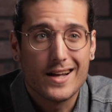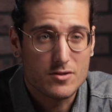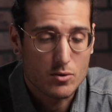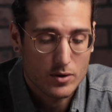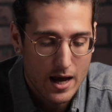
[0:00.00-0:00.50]

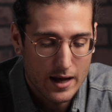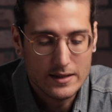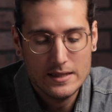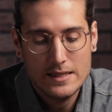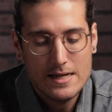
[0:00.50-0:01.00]
that's
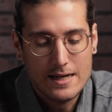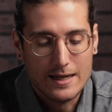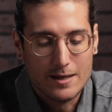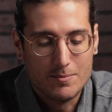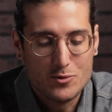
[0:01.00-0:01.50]
okay.
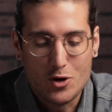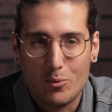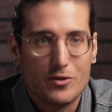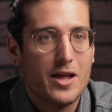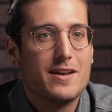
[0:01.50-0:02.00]

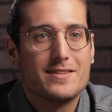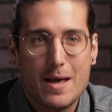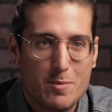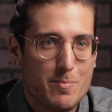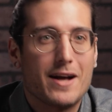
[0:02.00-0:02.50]
Don't then
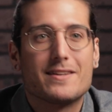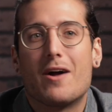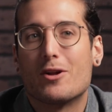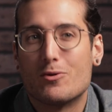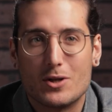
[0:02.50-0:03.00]
tamp it back
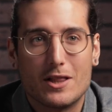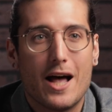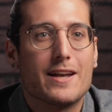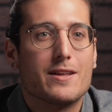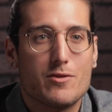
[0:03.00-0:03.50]
down and
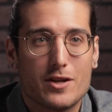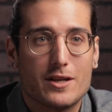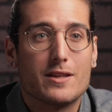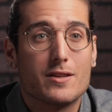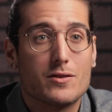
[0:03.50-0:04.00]
relight it
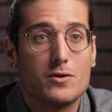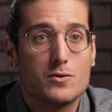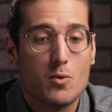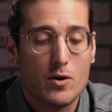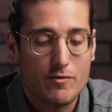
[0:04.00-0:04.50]
thinking that
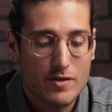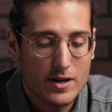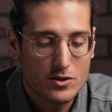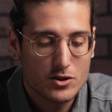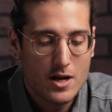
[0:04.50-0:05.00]
there's more to
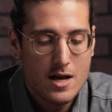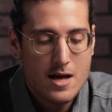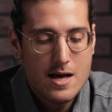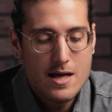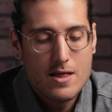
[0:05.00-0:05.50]
finish.
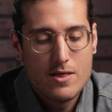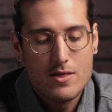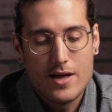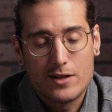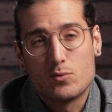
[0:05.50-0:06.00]

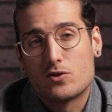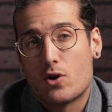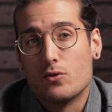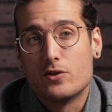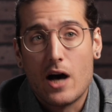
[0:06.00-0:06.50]
That's what's
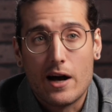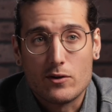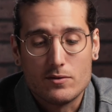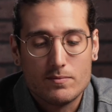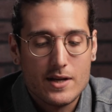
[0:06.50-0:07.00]
called
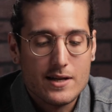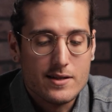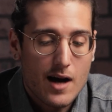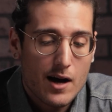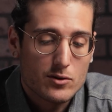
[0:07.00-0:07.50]
dottle.
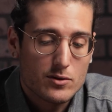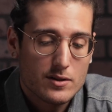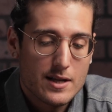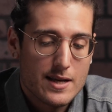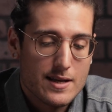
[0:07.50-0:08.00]
And
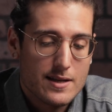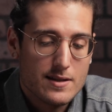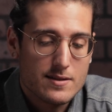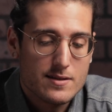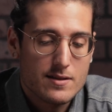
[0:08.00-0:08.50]
dottle
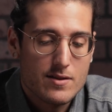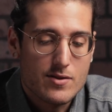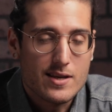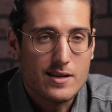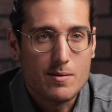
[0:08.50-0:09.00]
is
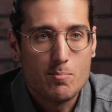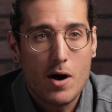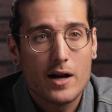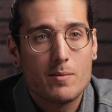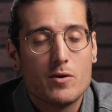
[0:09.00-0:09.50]
the
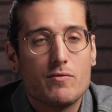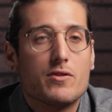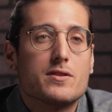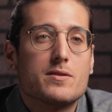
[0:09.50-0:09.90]
bottom of the